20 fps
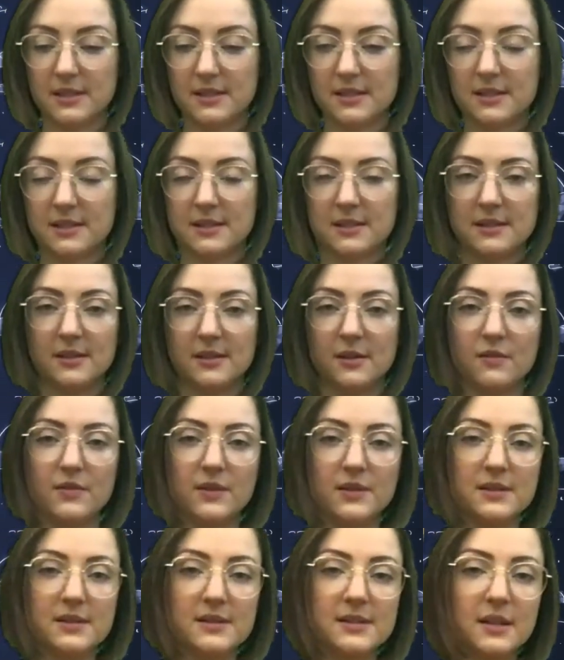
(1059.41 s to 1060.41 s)
So if
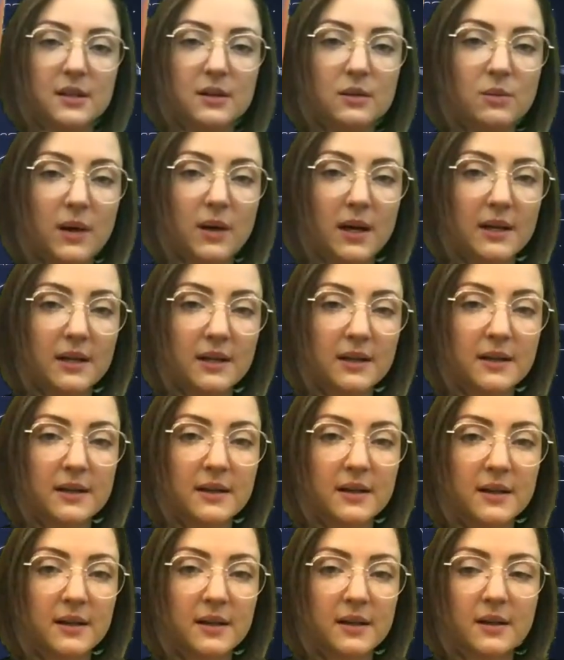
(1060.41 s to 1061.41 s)
this is a good one,
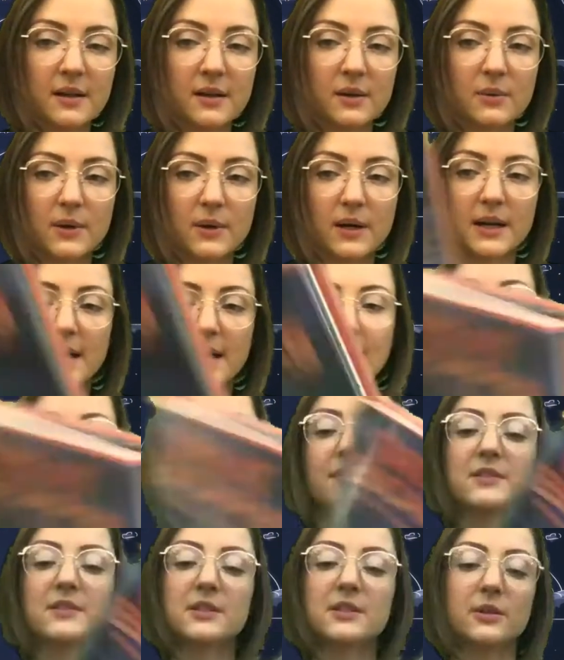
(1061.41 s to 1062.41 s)
we're going to
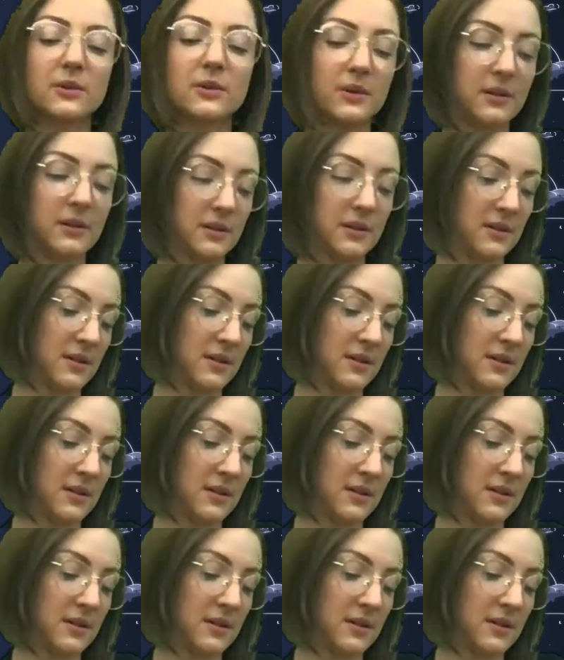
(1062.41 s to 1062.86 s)
have to